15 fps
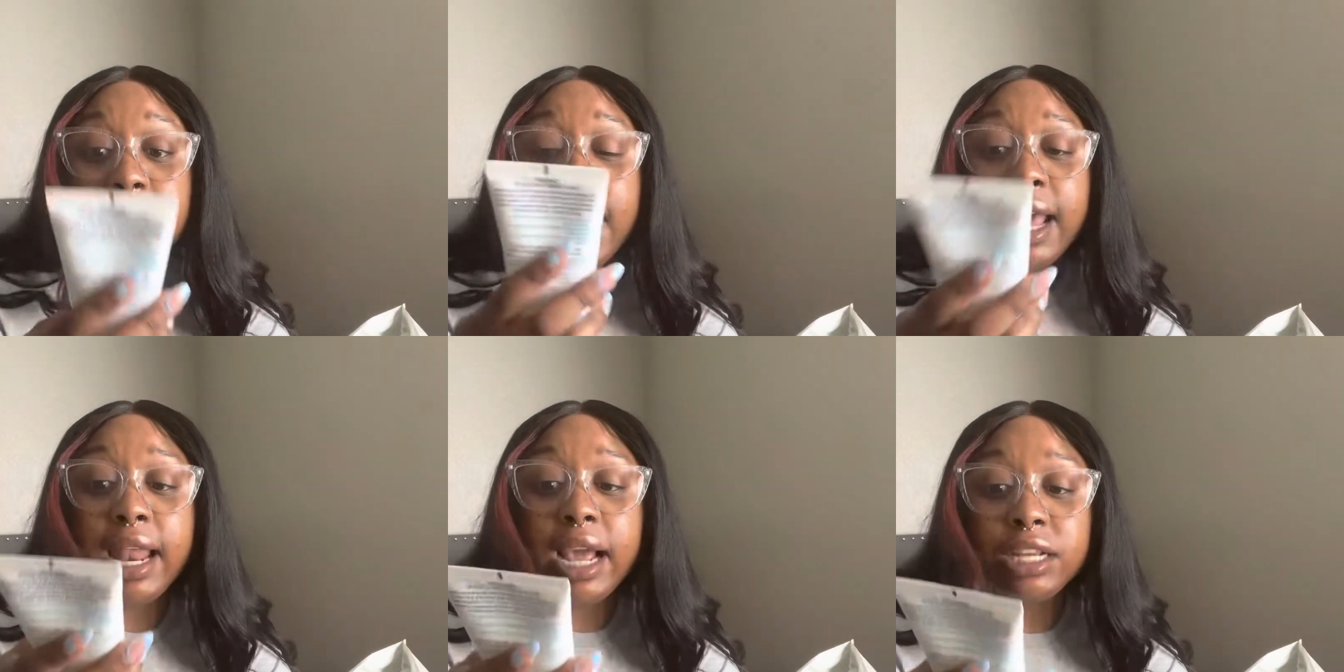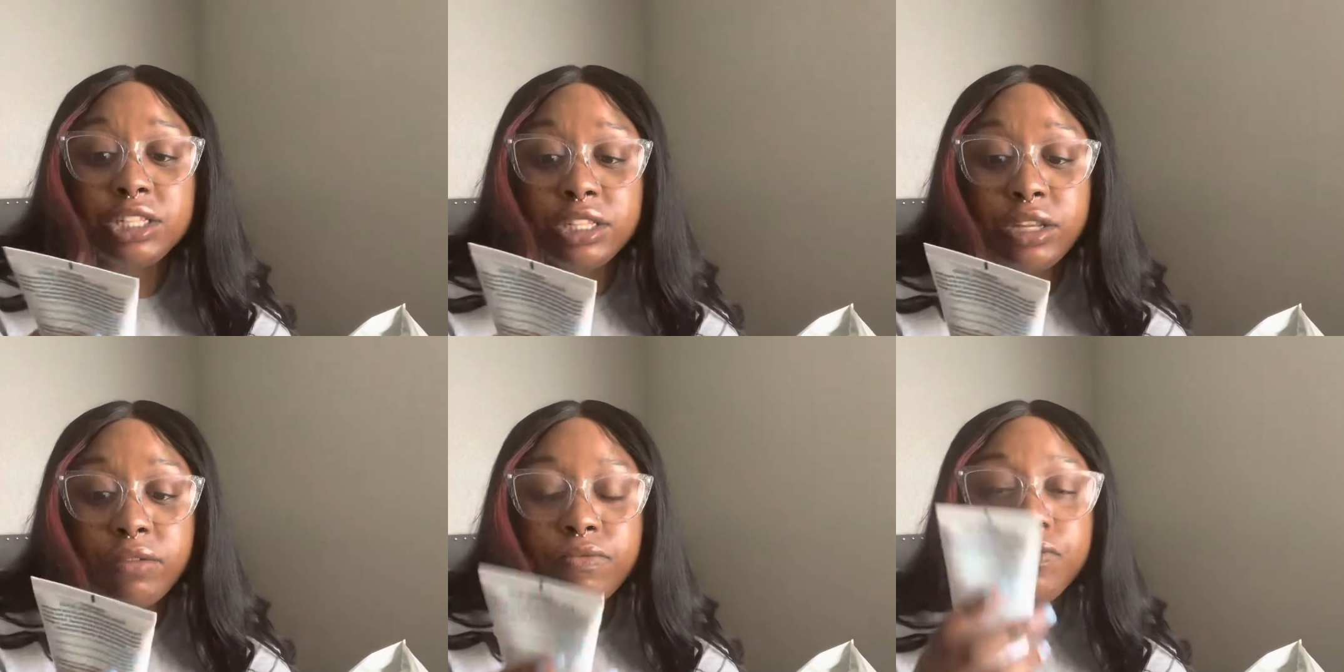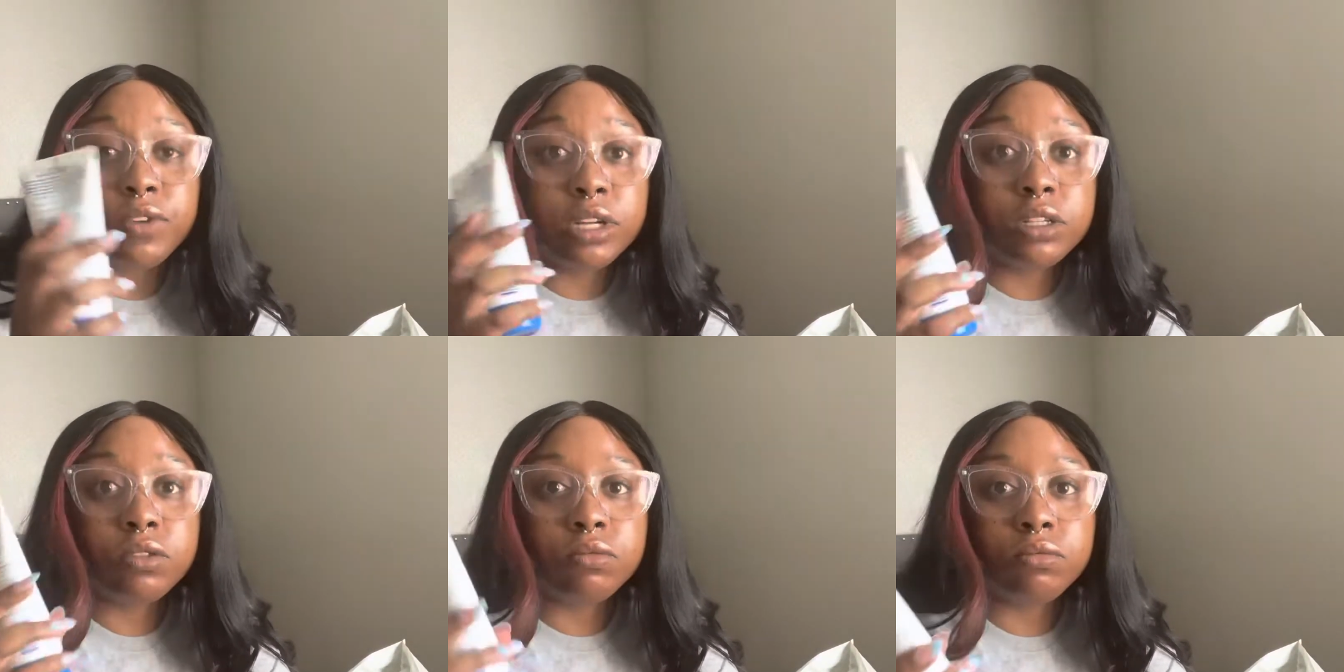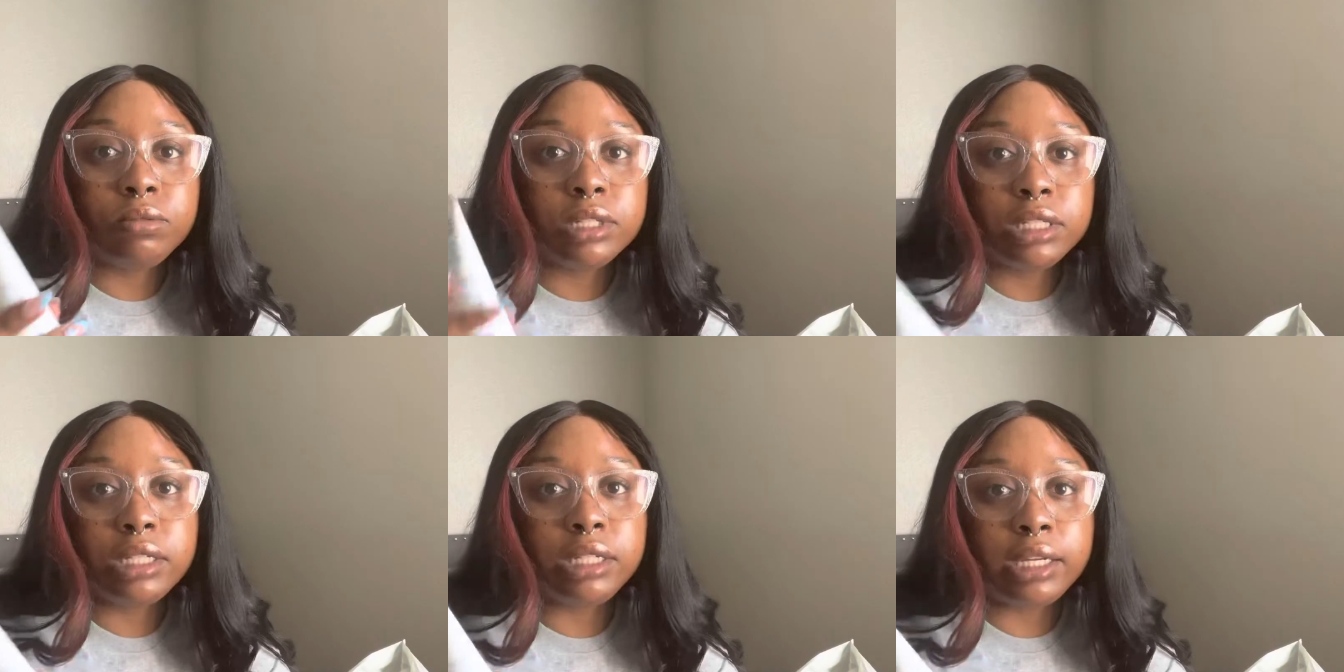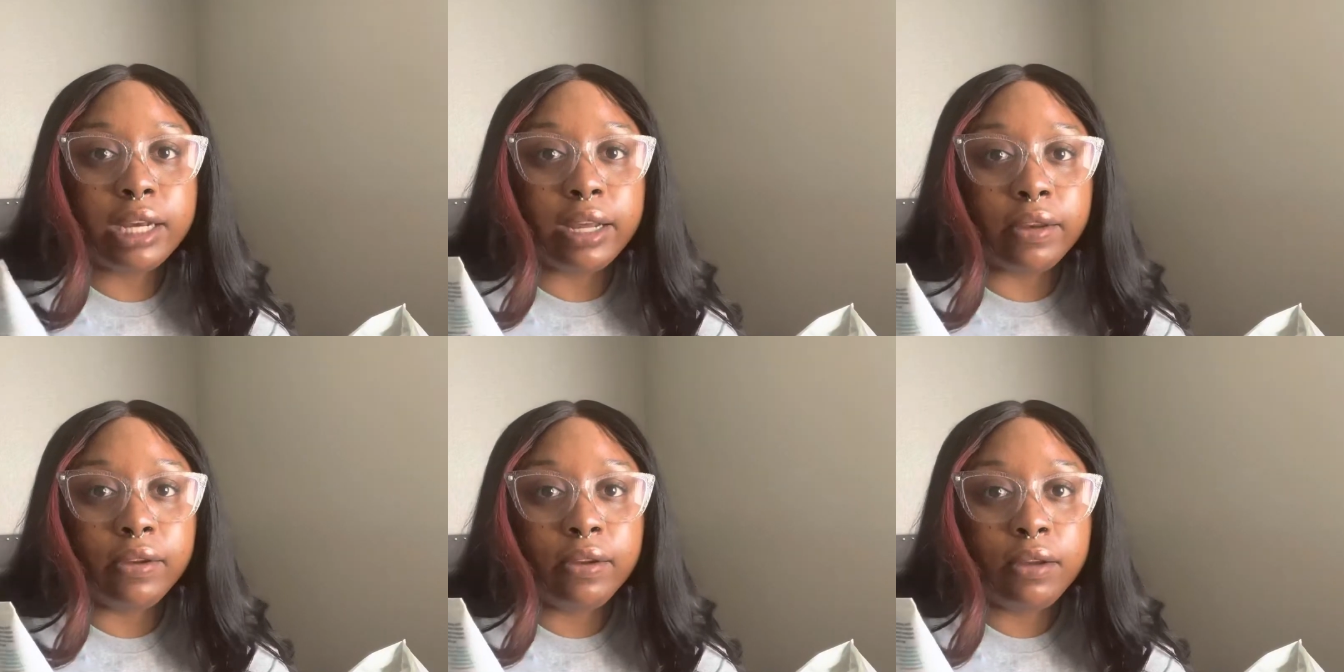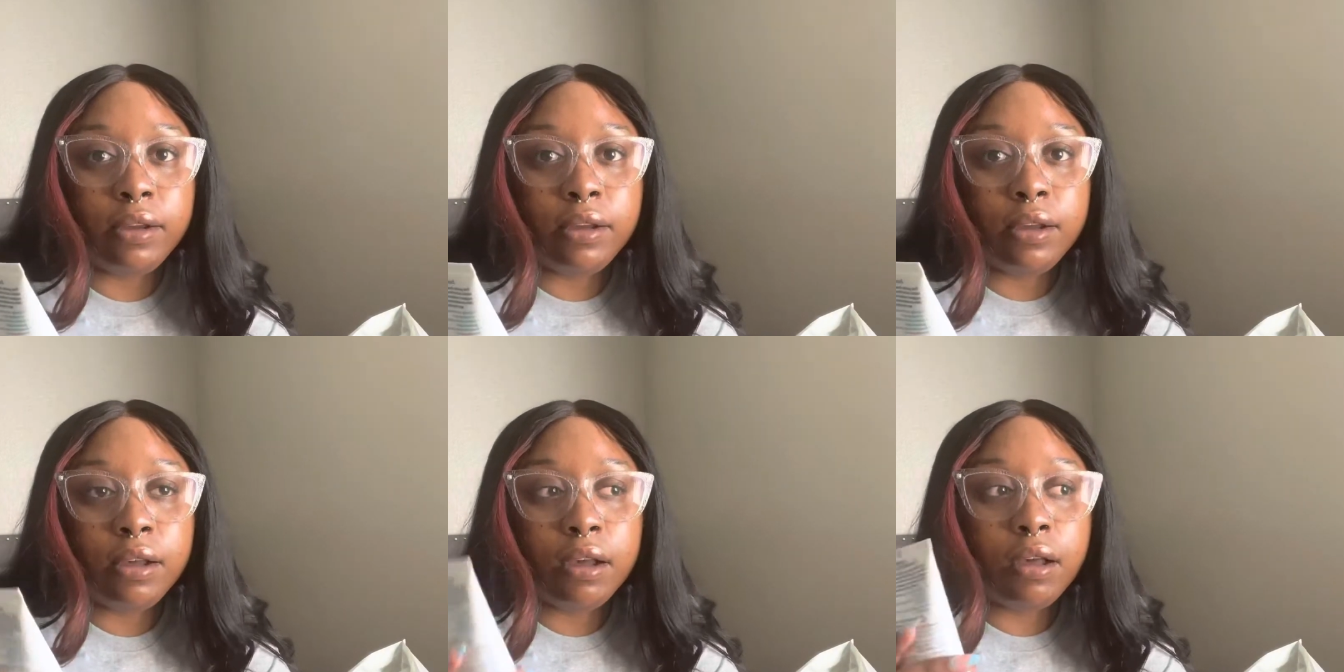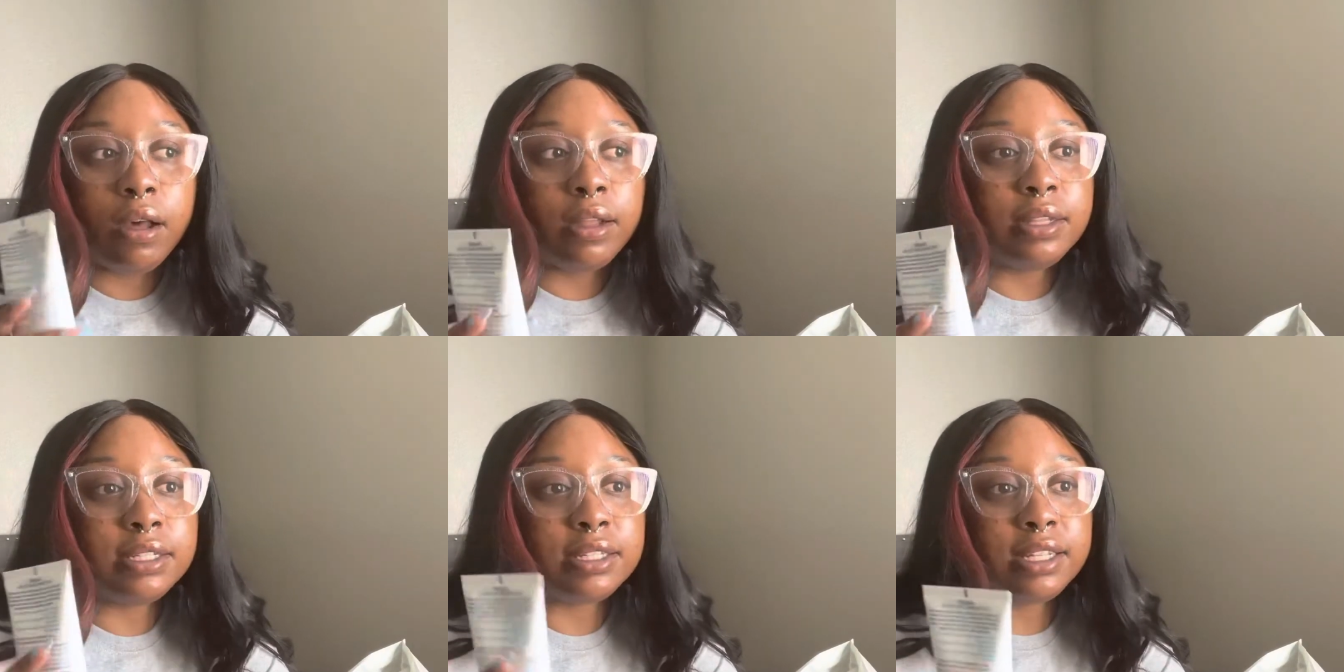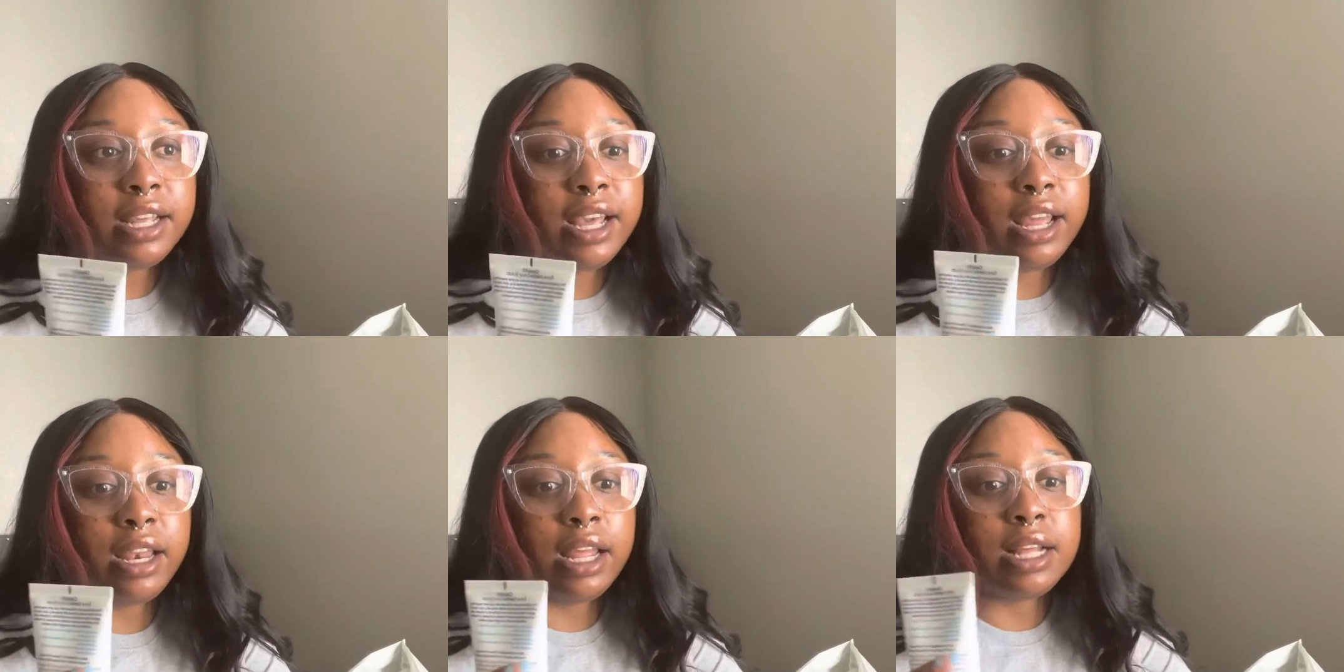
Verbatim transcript: It actually feels really good on the skin.